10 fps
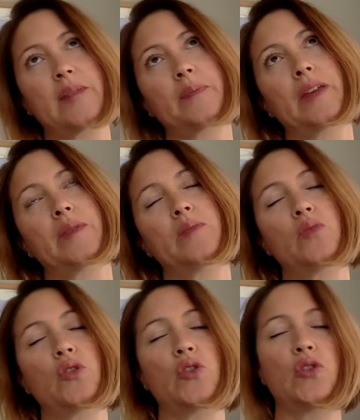Maybe
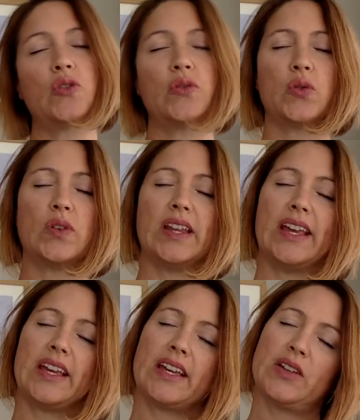move your
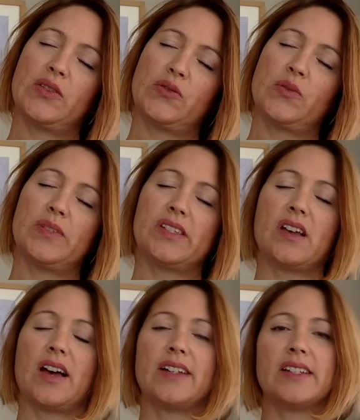neck from
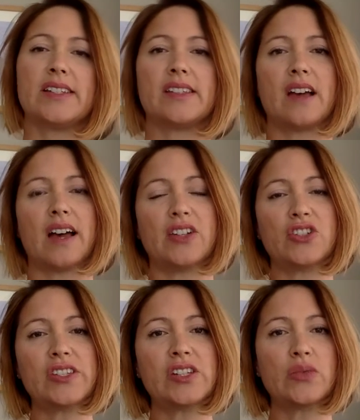side to side
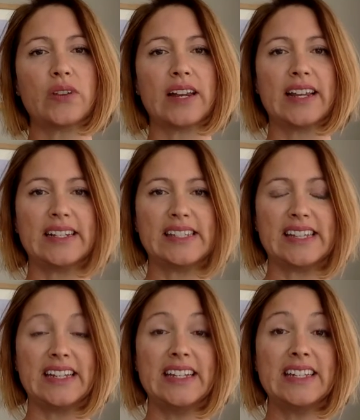just to release
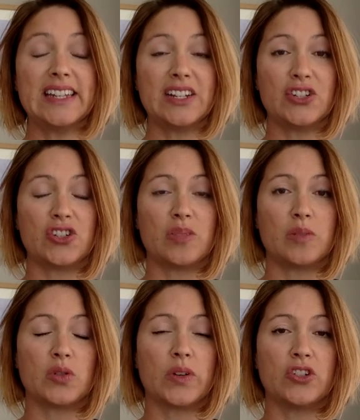any tension
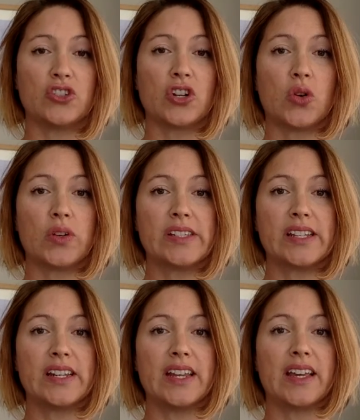between shoulders
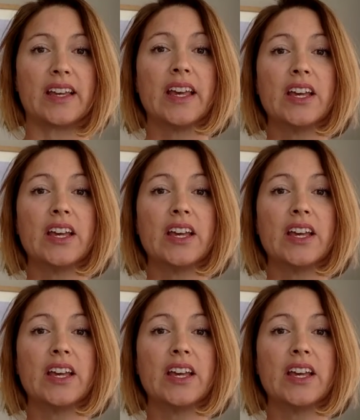and neck